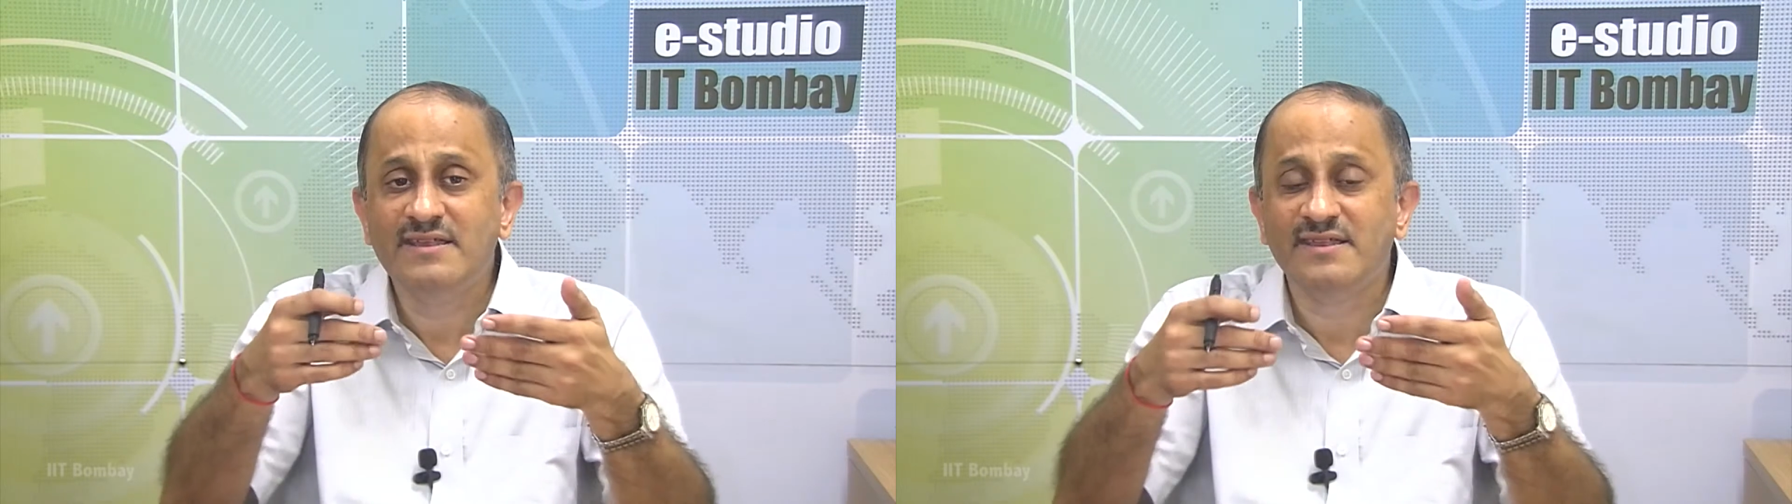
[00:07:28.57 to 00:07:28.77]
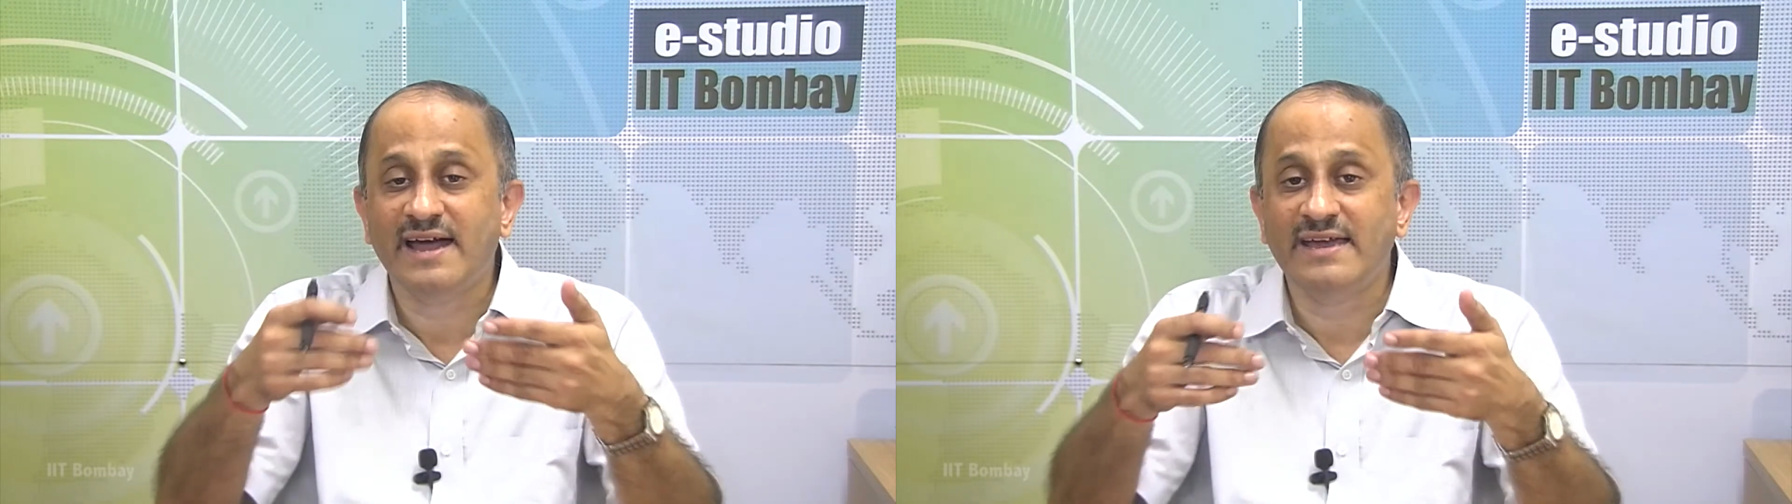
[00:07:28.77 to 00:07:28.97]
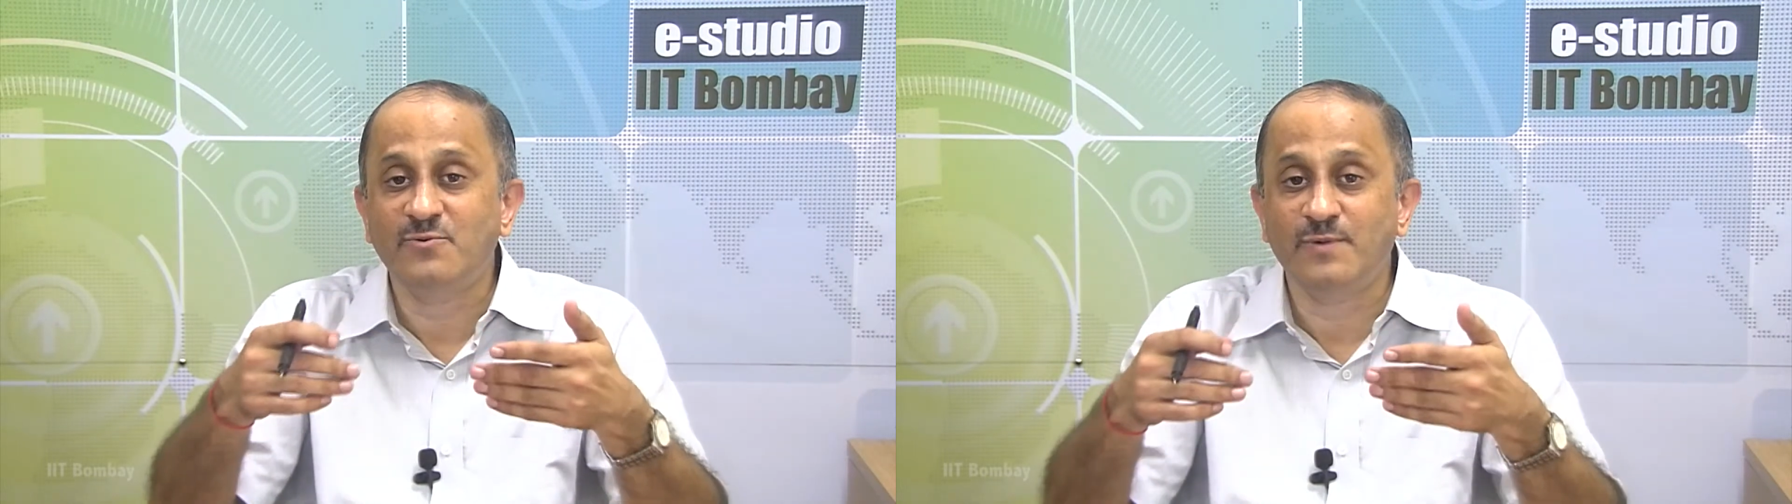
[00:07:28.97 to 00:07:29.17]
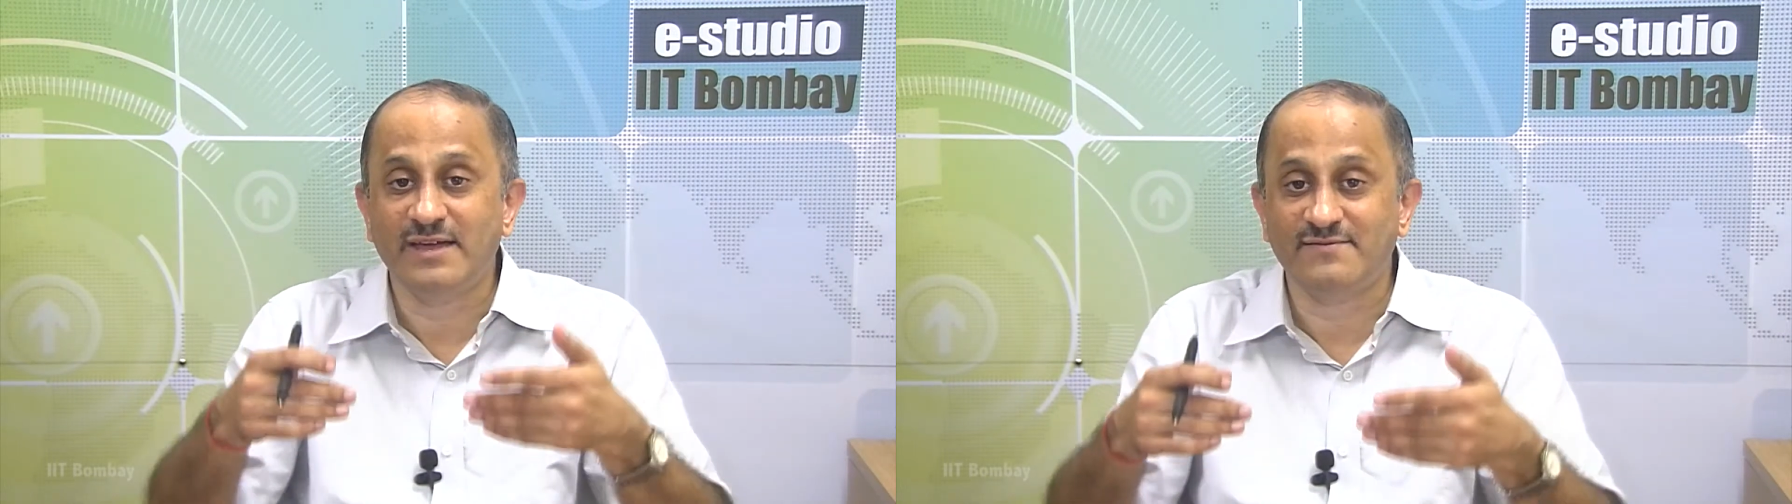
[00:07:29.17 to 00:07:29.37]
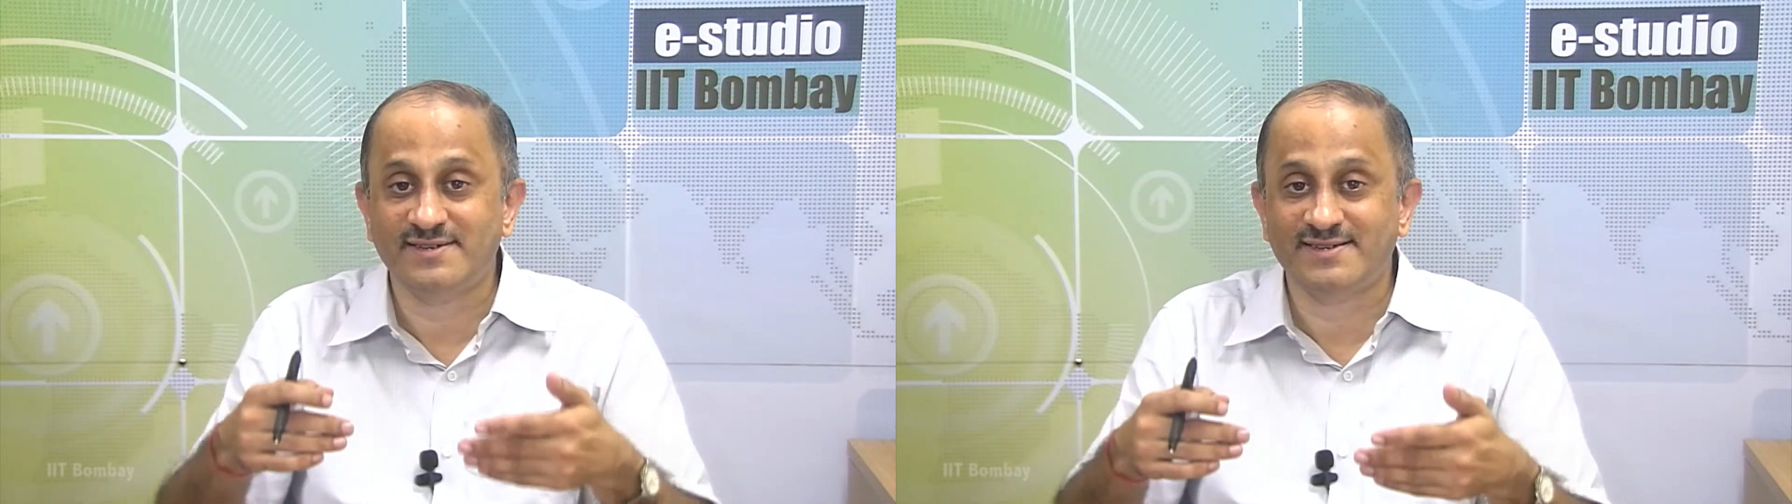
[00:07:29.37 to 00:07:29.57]
sine
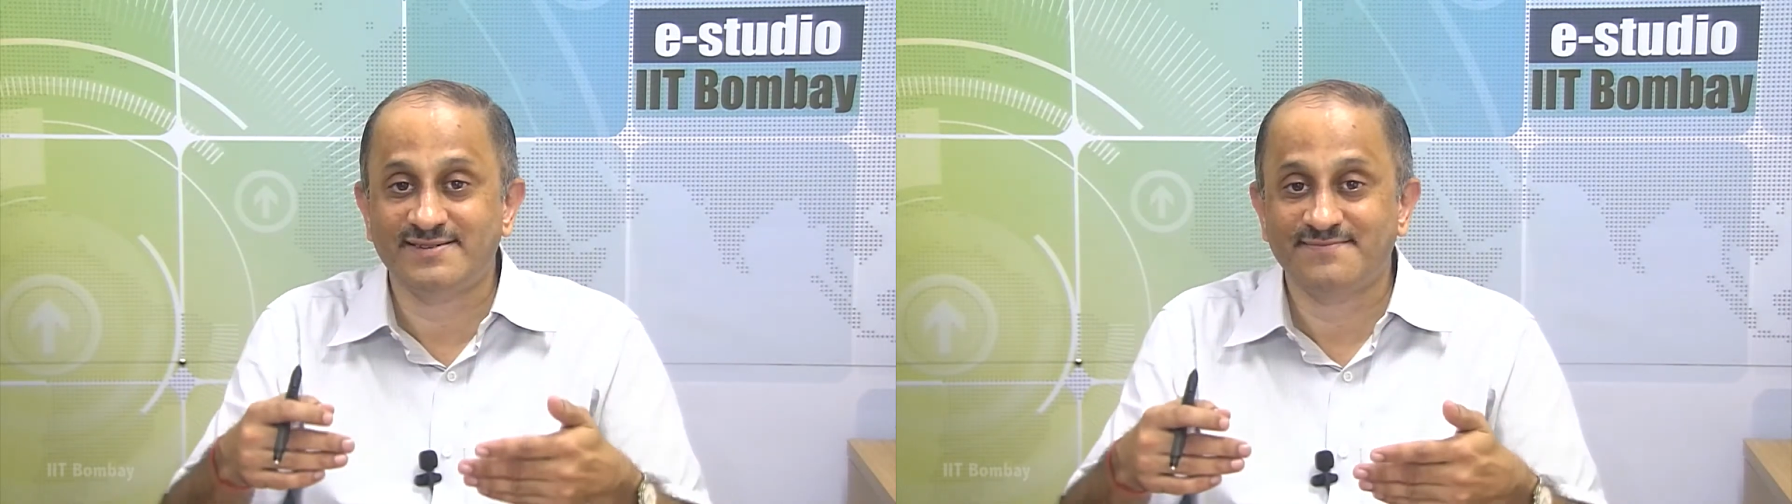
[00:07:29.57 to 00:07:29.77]
waves,